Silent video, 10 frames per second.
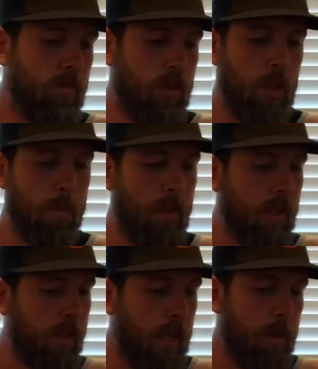Some of their
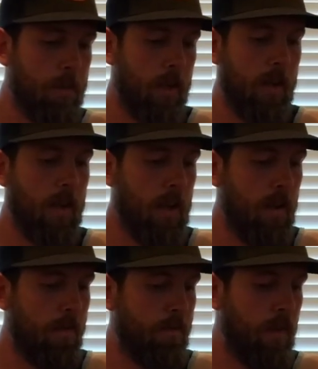claims
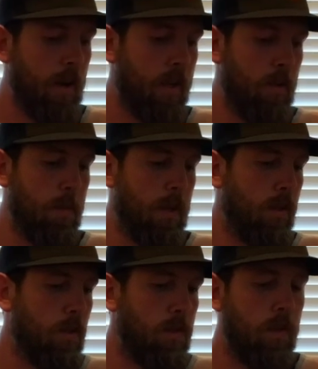I find to be a
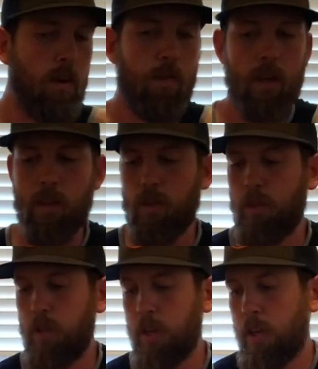little
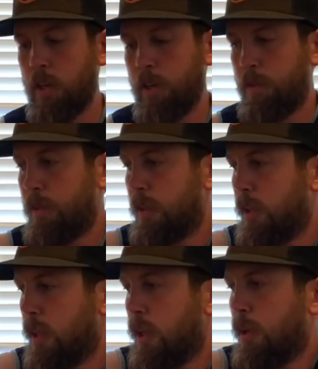far-fetched,
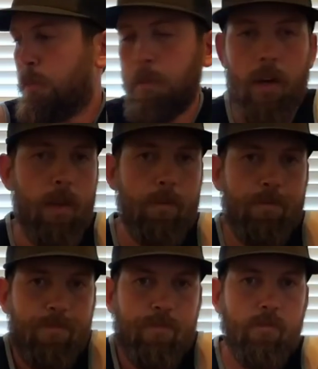but
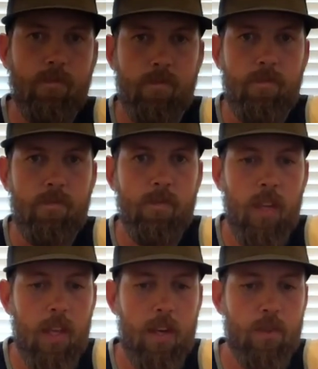
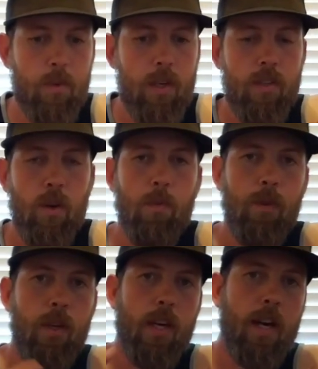it is what it is.
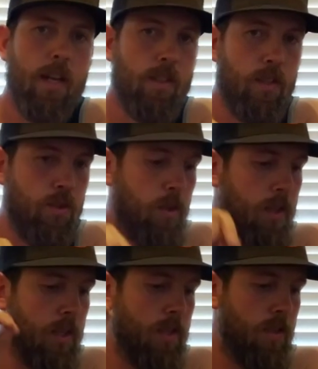Hopefully you guys
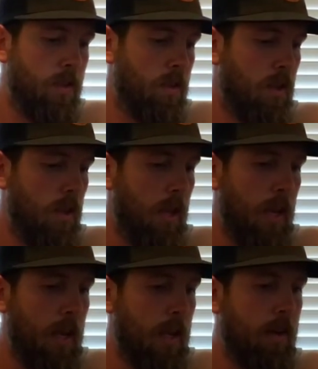enjoyed this
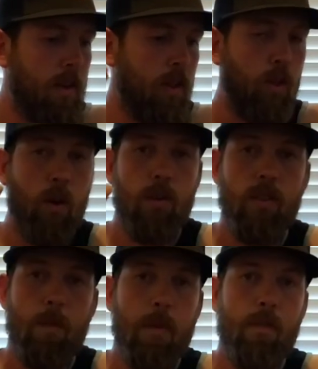and learned
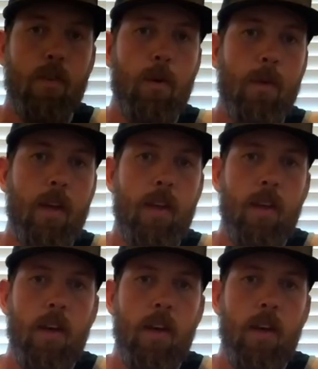something from it.